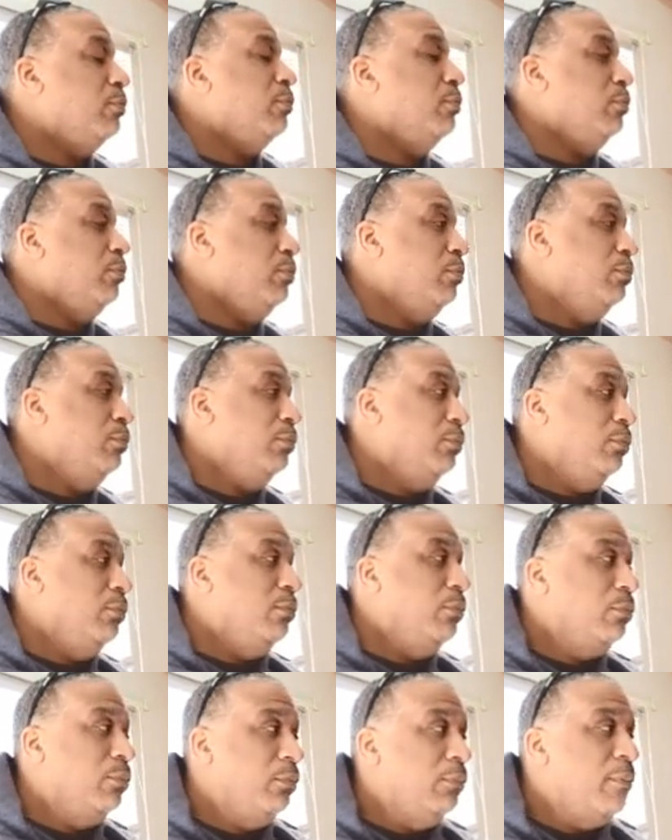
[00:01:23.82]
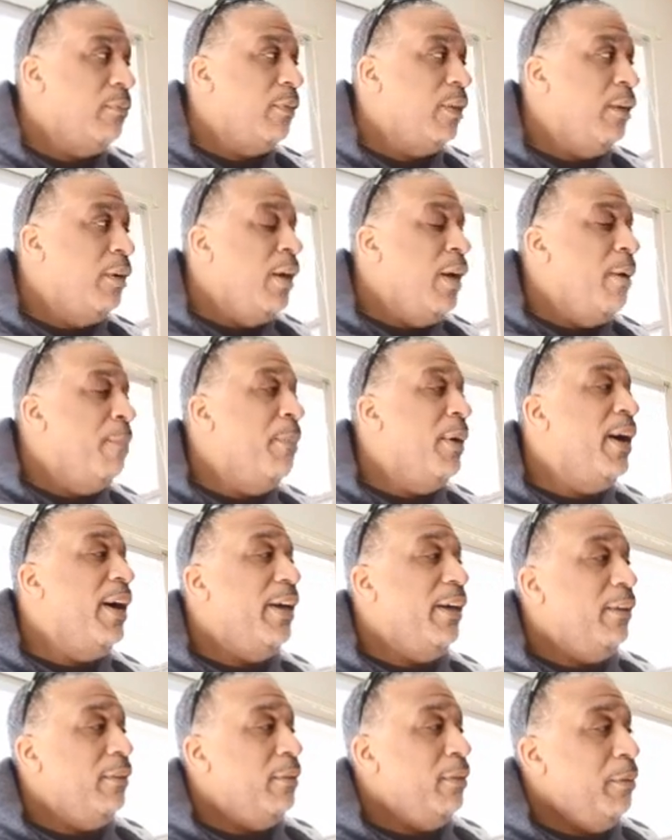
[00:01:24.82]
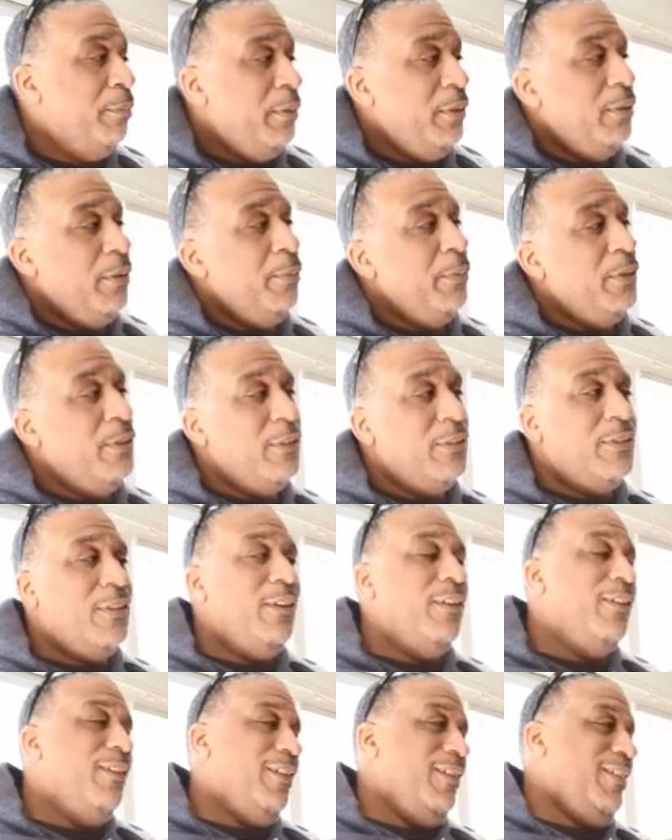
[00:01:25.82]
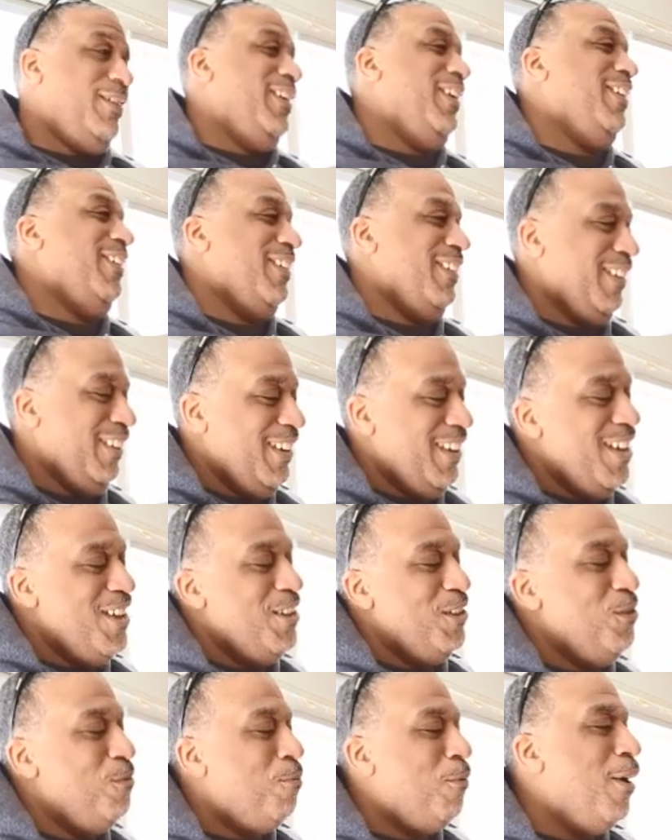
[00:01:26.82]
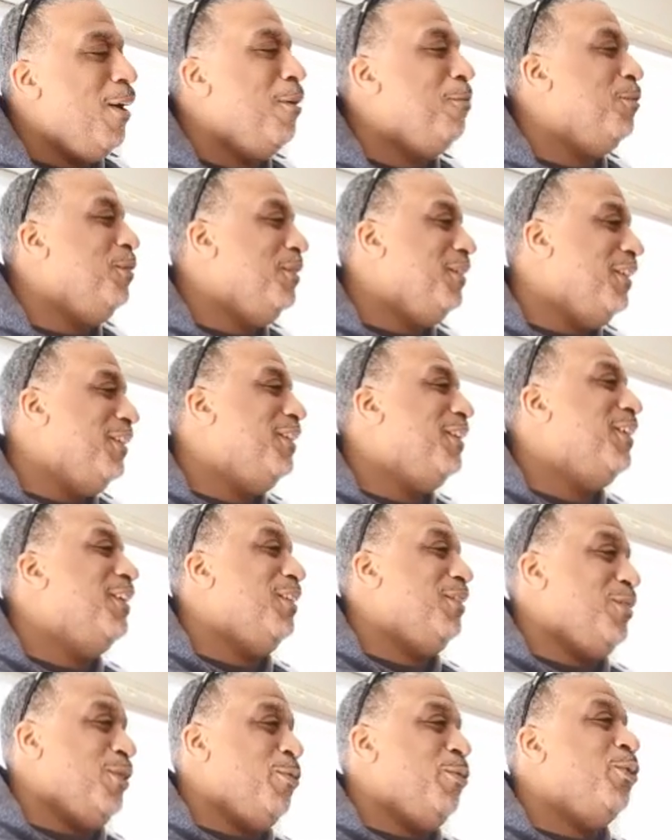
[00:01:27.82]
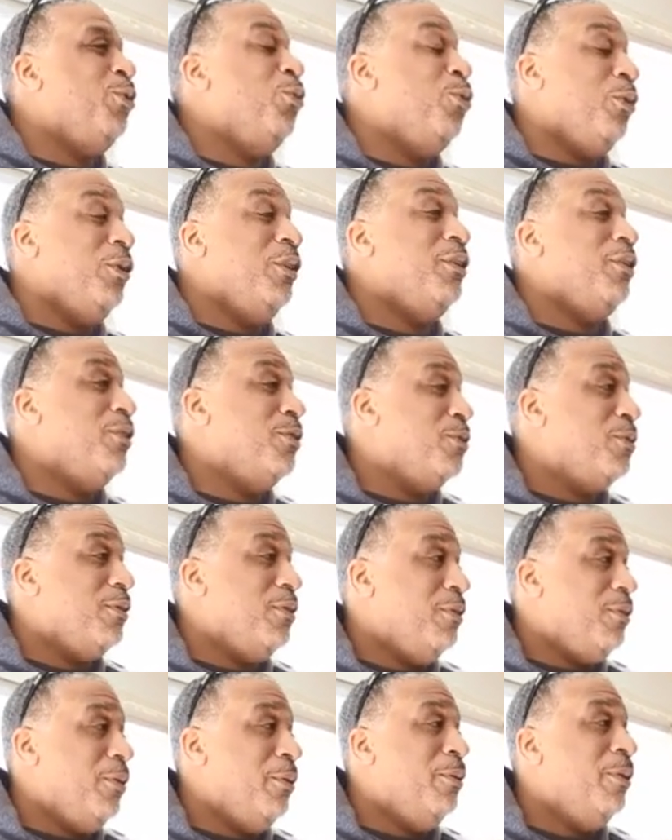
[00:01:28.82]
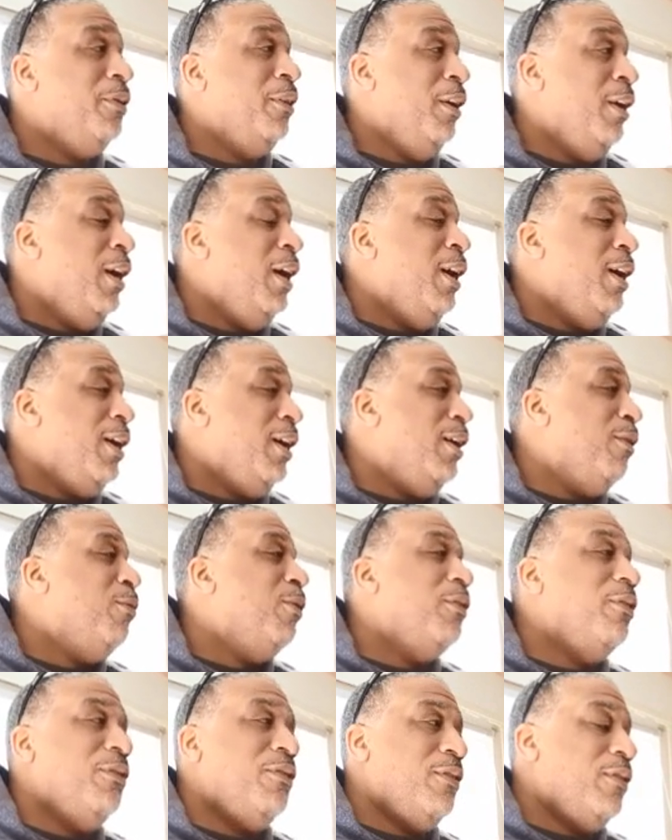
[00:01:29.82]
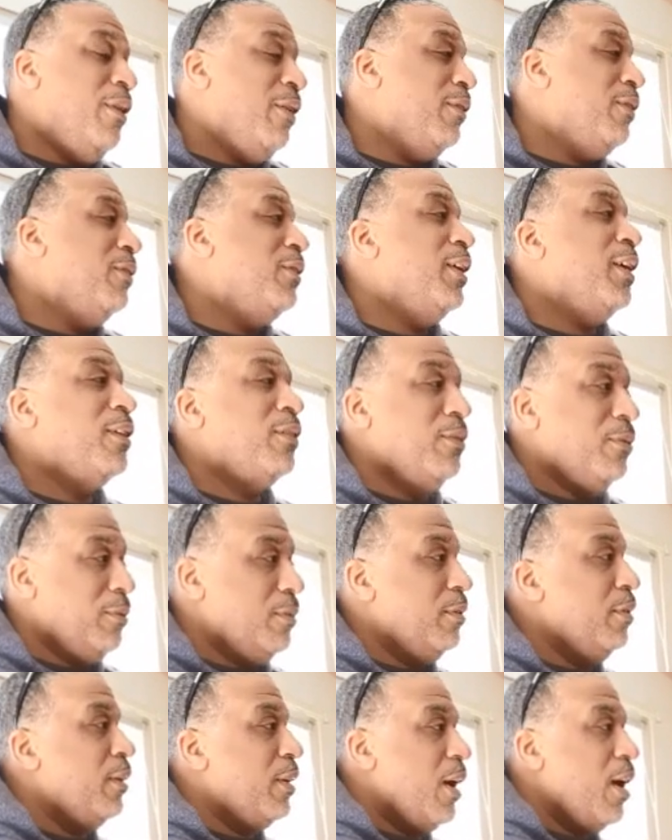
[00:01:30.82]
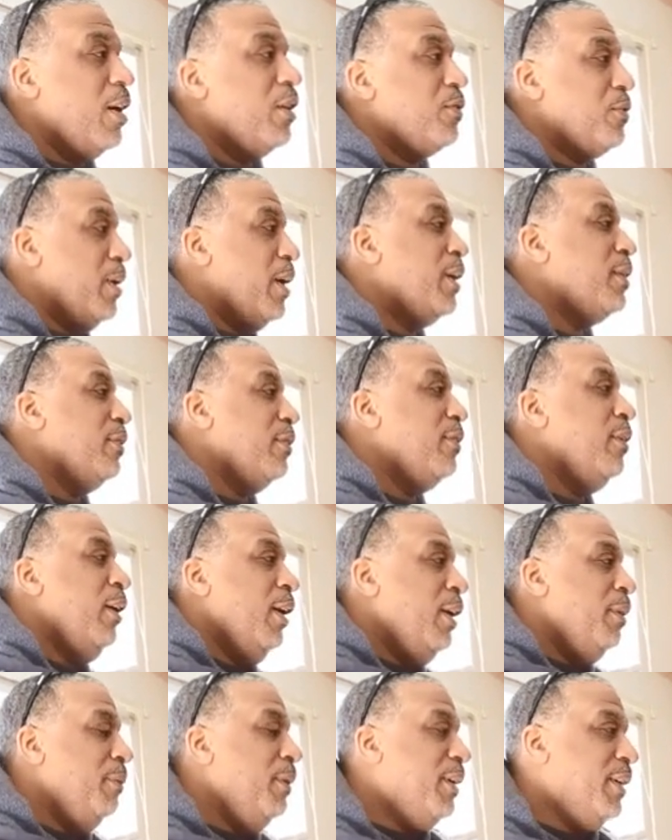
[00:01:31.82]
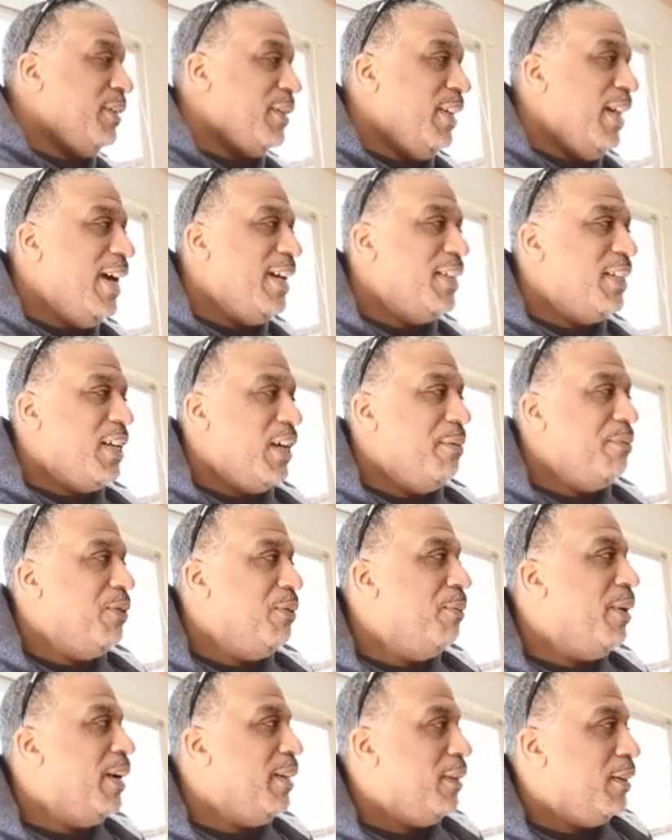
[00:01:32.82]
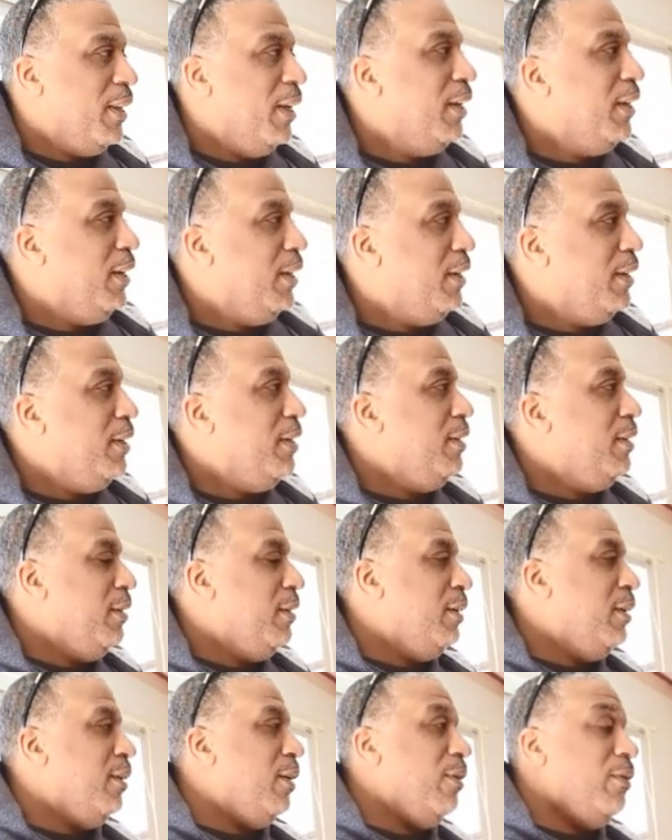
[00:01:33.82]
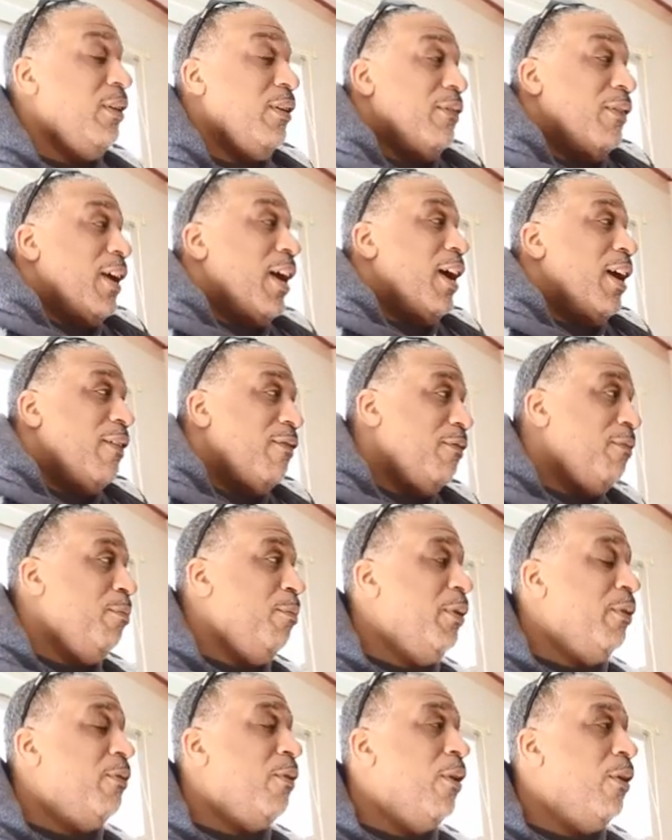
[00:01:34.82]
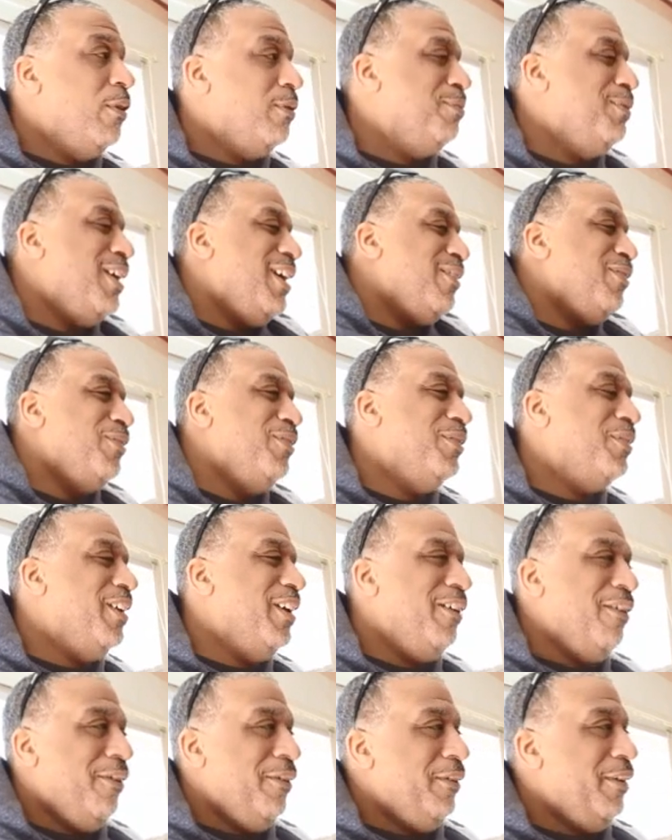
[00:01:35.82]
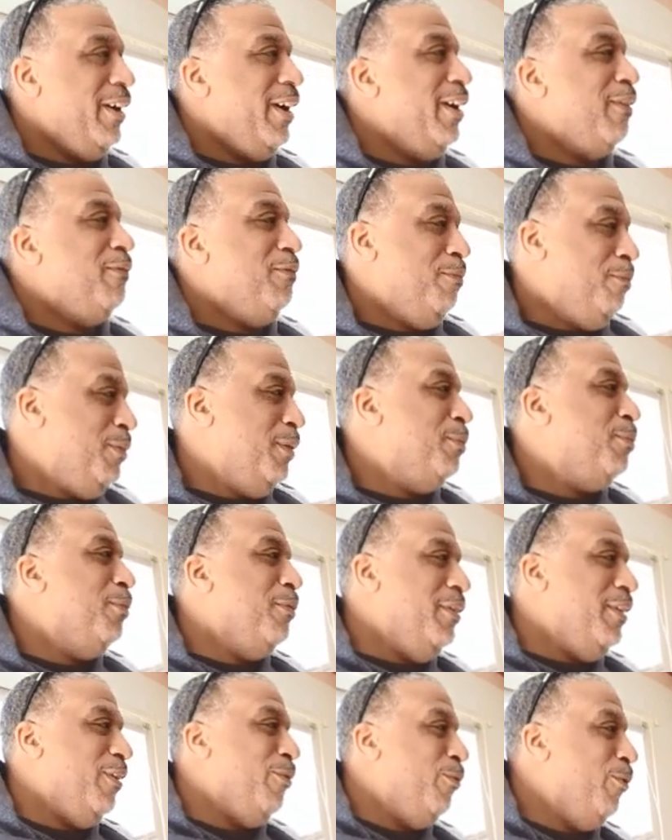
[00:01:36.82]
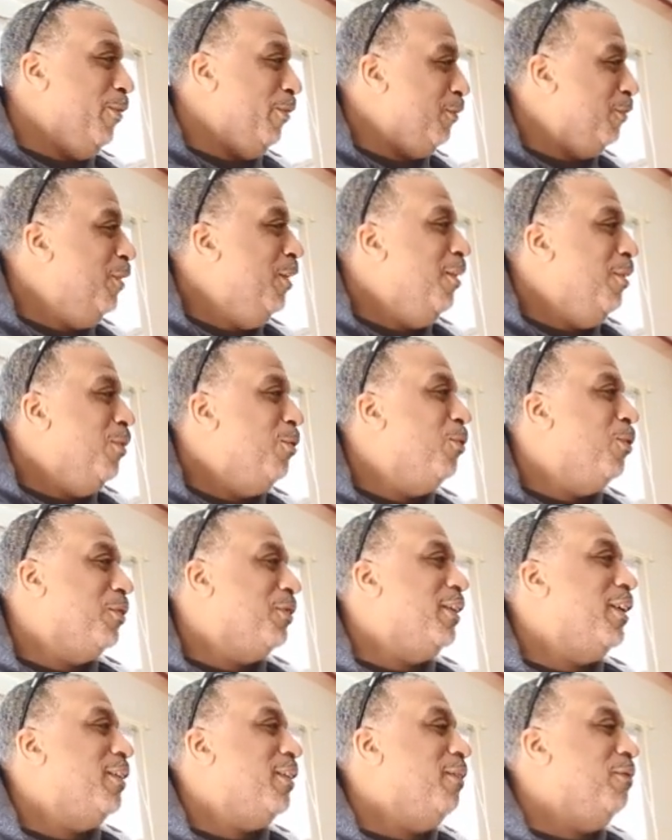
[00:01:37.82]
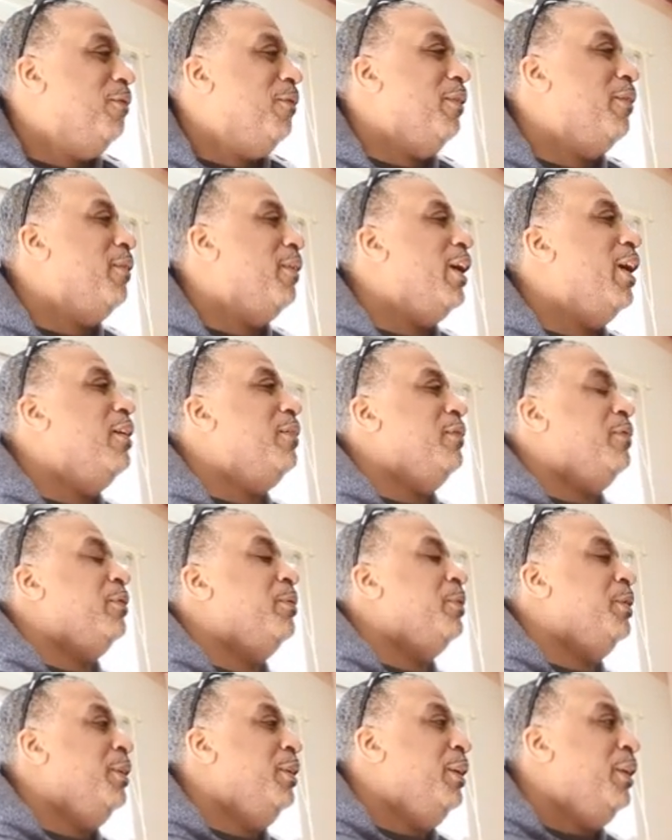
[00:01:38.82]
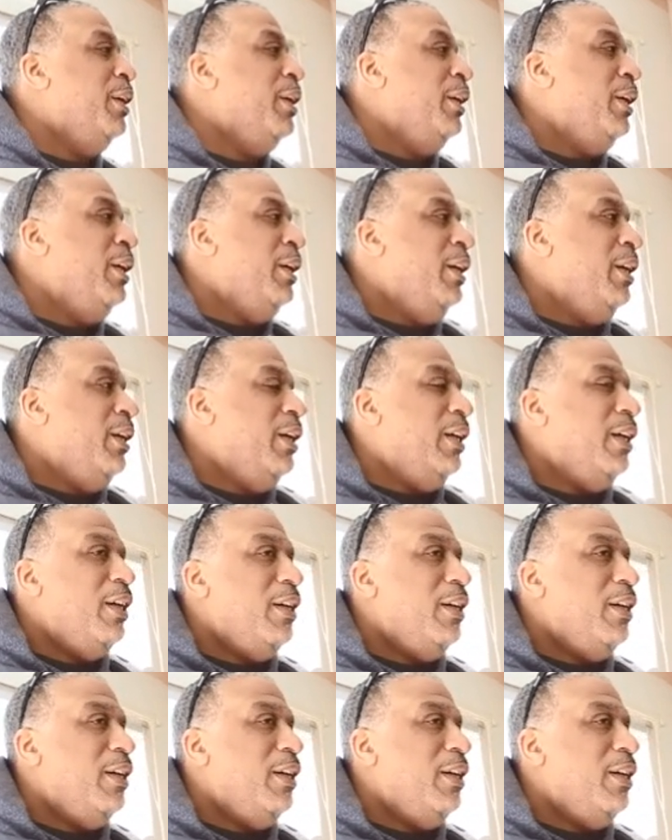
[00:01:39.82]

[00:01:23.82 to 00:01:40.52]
Mm. And then you can. But let me let me just say this you probably need to get someone who really knows what well, they're right, doing, right. Uh, whether it's an architect or a contractor. Because a lot of times you might think, you know, even I've been wrong, but I don't look that hard. I have people that work work that can figure it out for me.